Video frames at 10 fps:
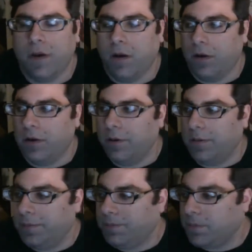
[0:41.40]

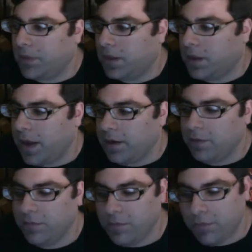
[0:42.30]
are
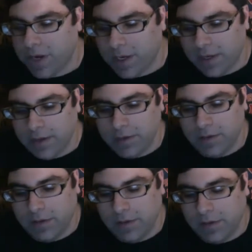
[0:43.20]
kind of
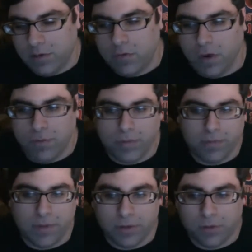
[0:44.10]
bringing the
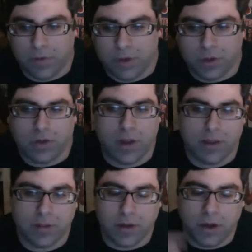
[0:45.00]
Trump administration
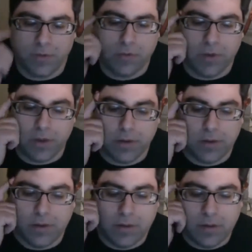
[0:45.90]
on the upswing.
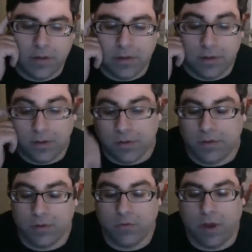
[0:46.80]
You know,
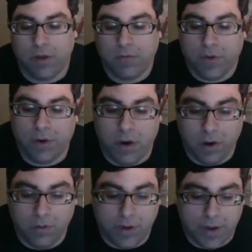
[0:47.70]
they're trying very
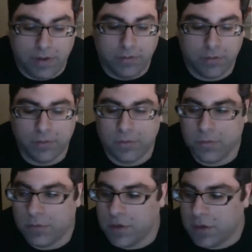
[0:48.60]
hard right now
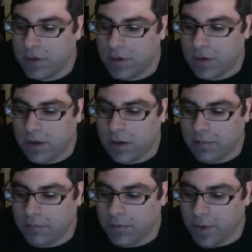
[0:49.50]
to
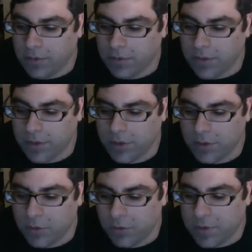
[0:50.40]
promote this
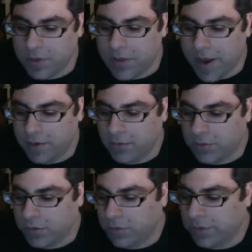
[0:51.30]
Stormy
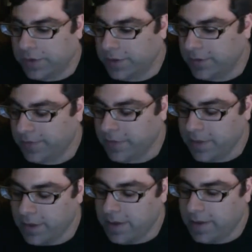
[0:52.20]
Daniels story.
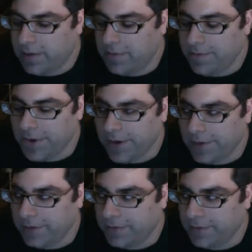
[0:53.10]

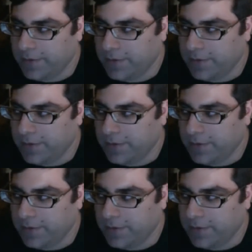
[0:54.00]
But,